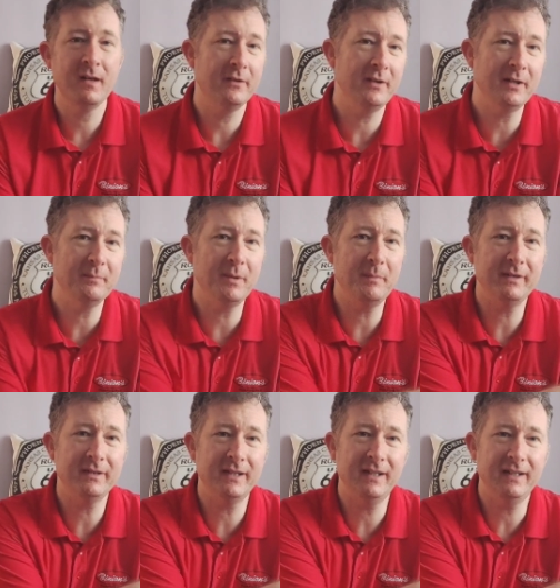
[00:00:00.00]
So you can probably
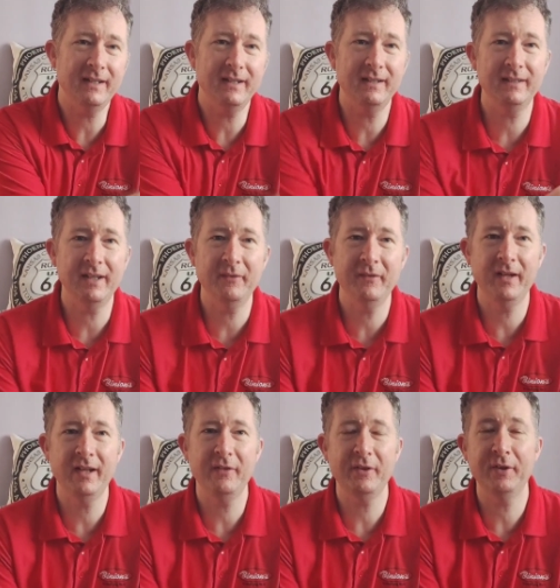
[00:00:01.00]
see down
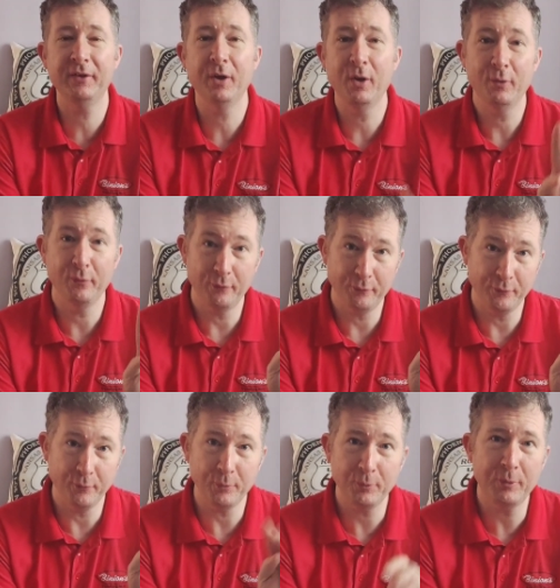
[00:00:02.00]
there, there's
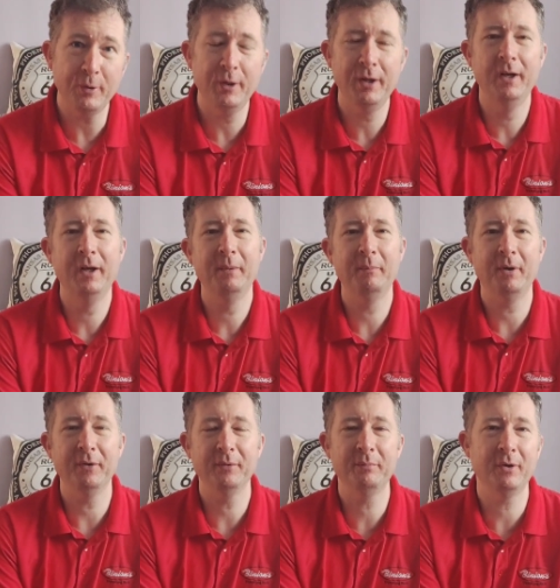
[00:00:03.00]
four
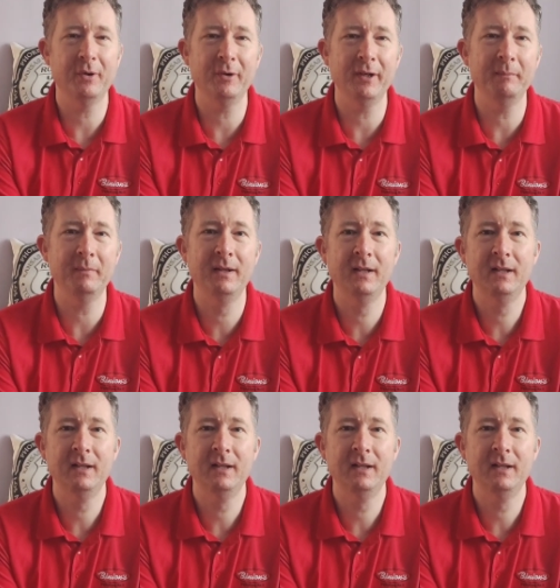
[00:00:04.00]
bottles of Prime.